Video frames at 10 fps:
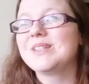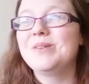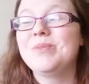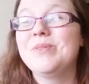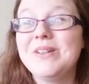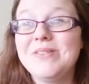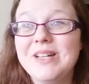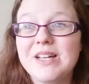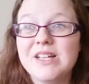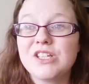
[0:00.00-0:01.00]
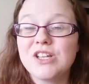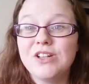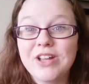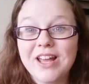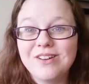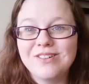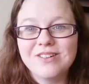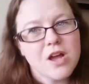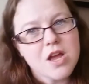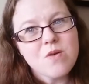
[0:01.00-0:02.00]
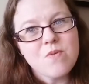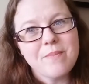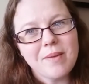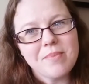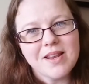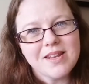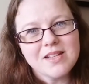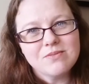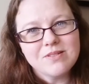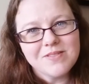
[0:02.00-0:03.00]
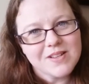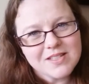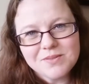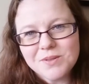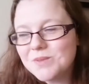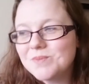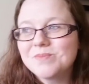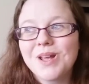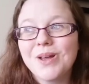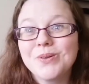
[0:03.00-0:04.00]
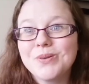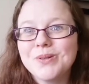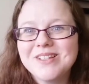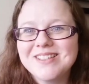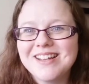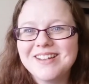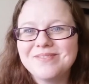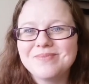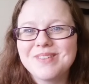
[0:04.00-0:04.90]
So it'd be really, really nice. So look out We might be at Leeds Wool Festival. How cool is that?